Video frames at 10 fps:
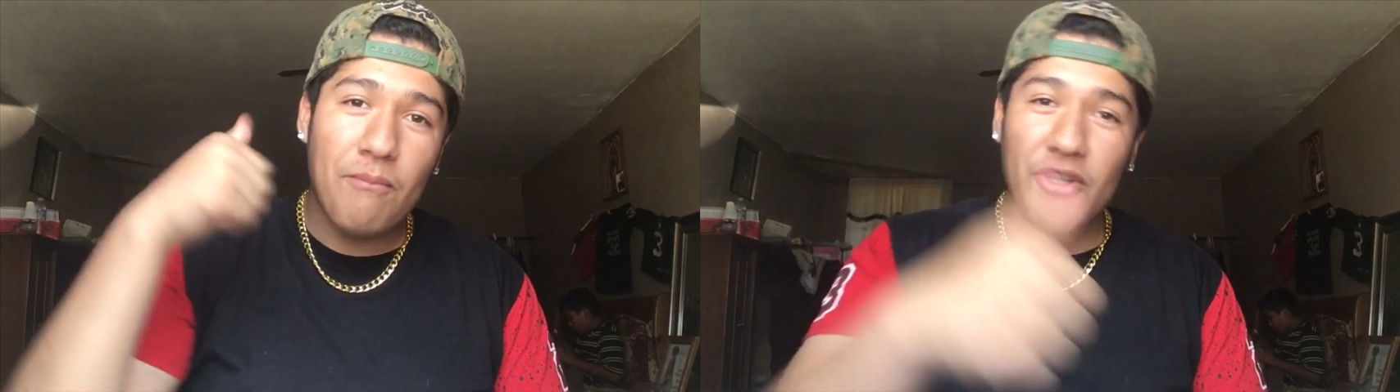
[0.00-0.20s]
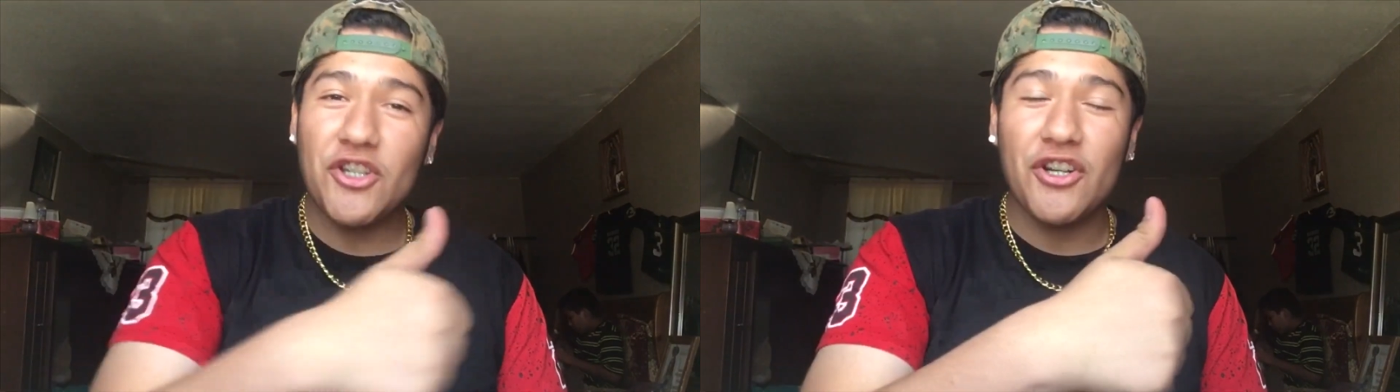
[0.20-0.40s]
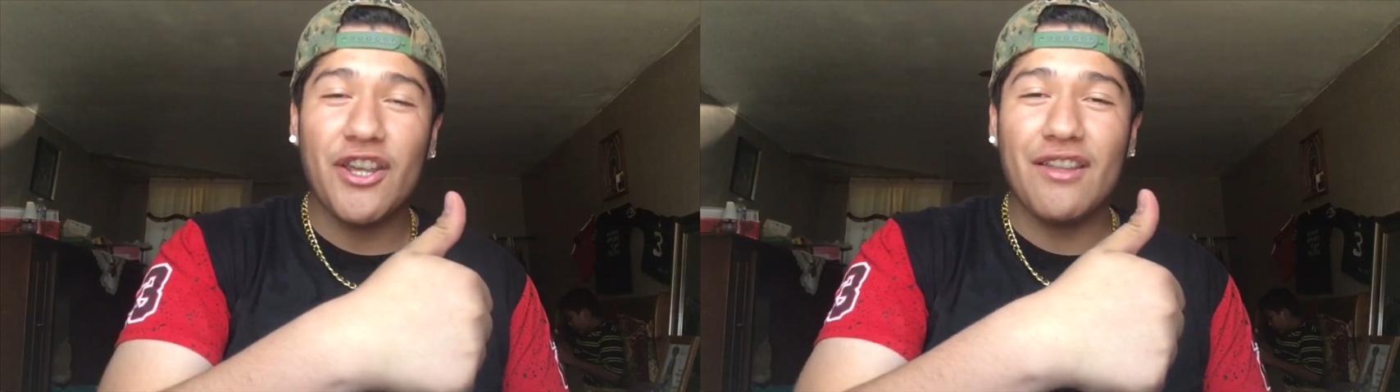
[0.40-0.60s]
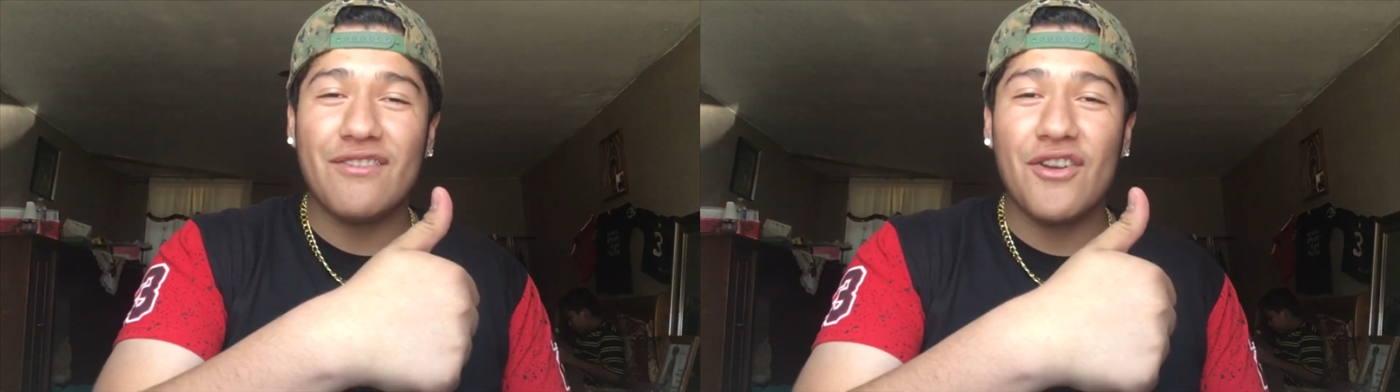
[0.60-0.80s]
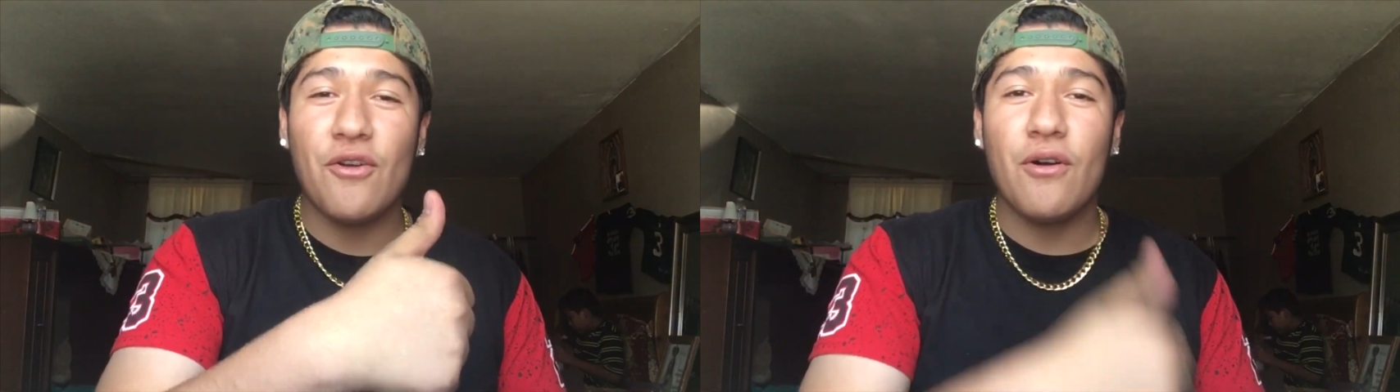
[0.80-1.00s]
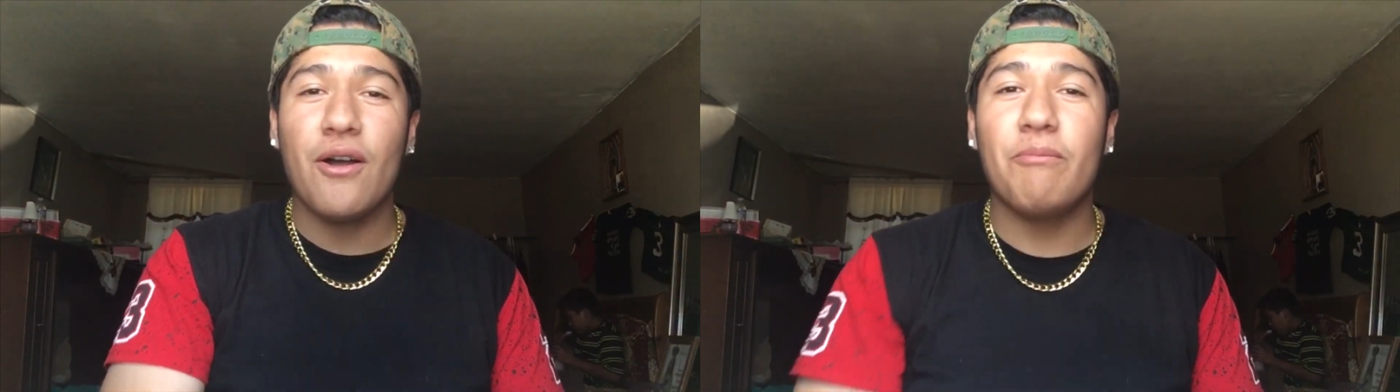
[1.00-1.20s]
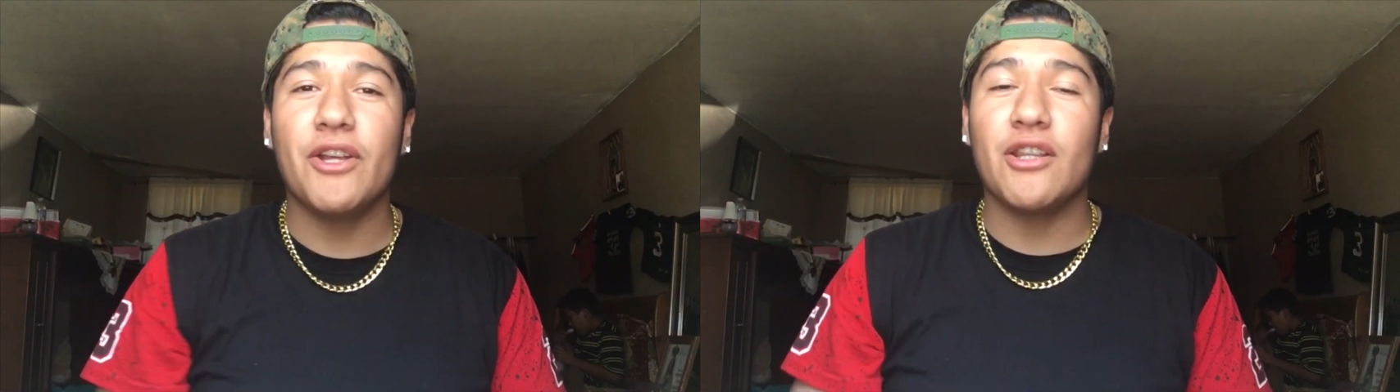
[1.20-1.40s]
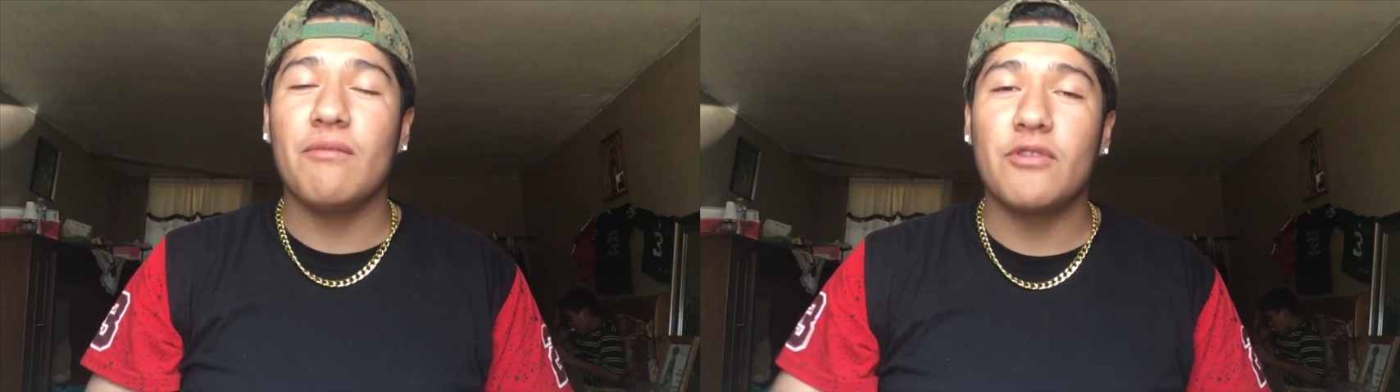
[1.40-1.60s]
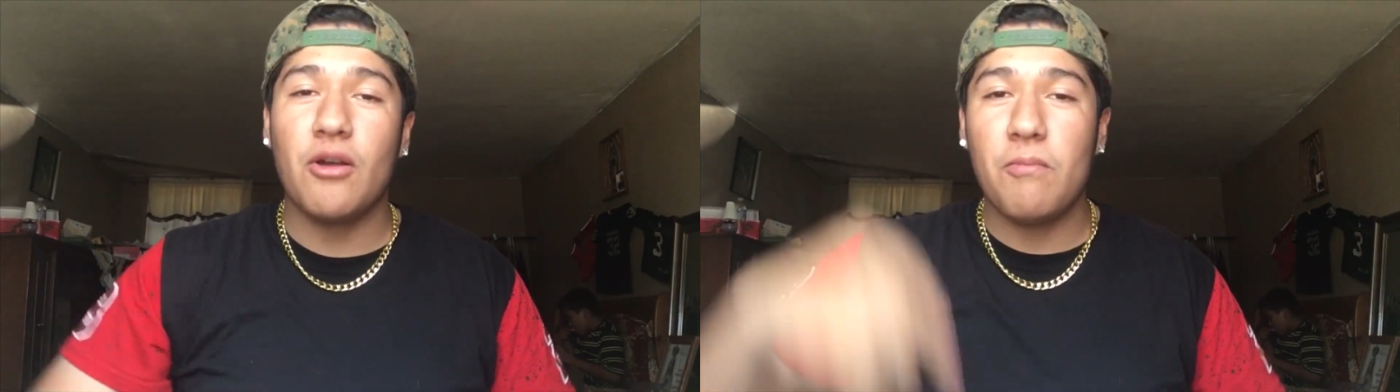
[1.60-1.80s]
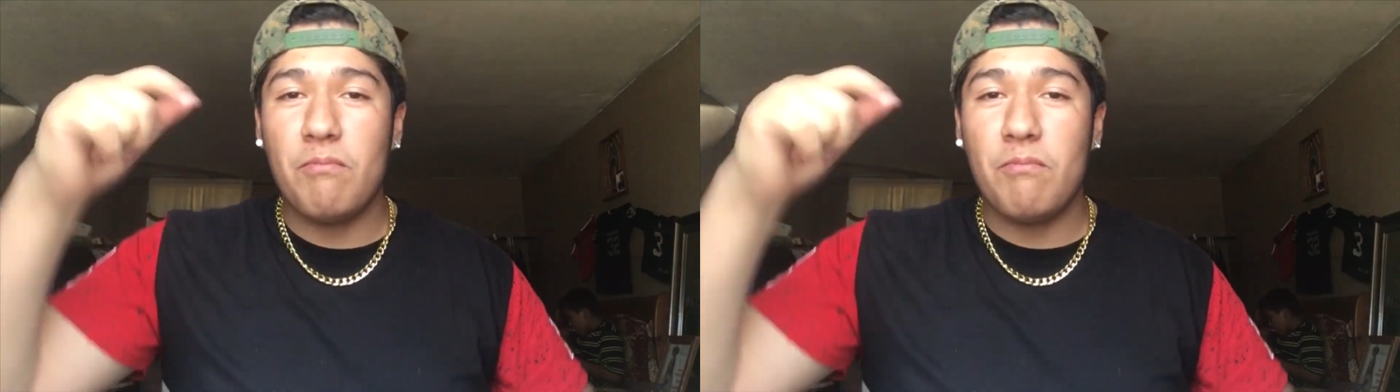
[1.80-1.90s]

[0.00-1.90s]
Make sure to give this video a big thumbs up.